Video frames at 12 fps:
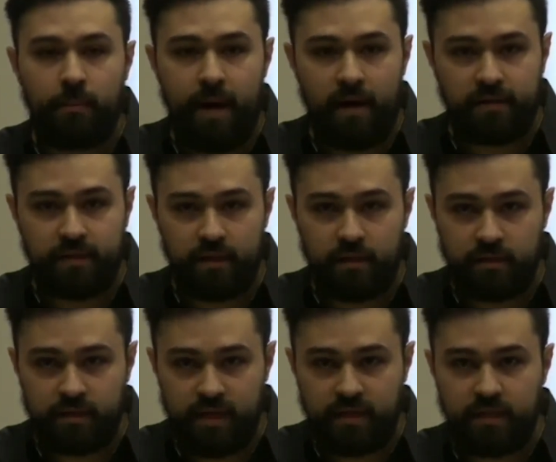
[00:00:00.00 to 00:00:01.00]

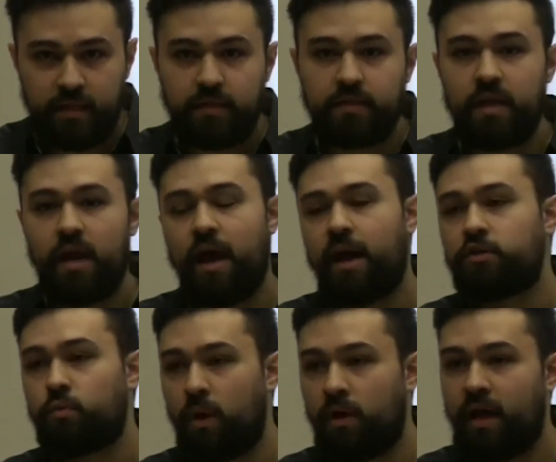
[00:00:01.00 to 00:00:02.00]
Palestinian citizens,
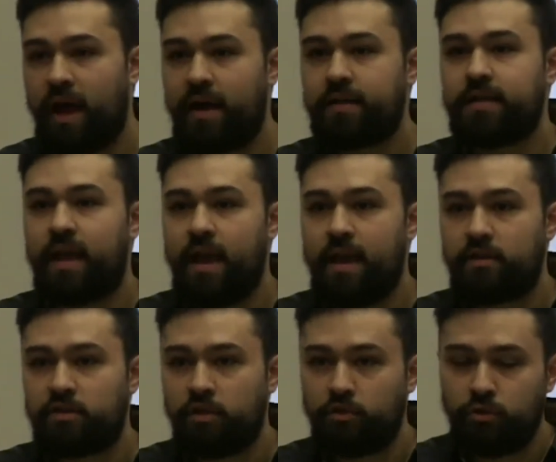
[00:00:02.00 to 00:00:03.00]
as well as
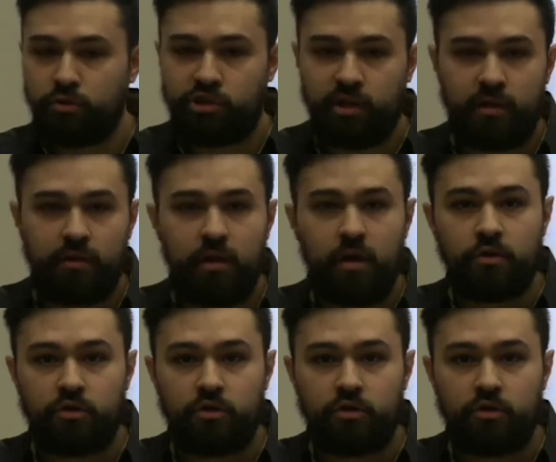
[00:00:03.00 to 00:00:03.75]
a solution